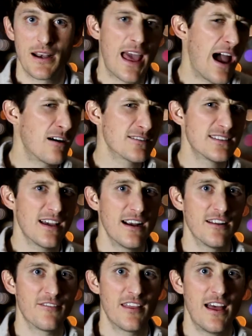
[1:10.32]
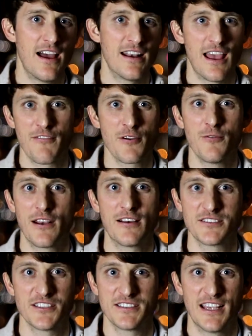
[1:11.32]
but outside of that, everyone
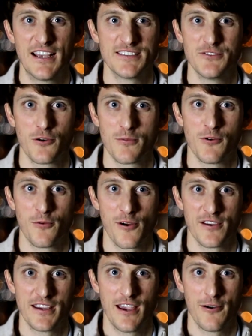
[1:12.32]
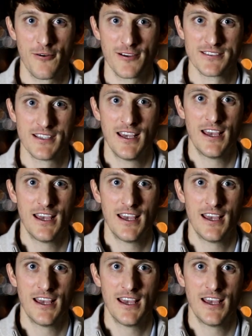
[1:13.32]
else just has normal working hours.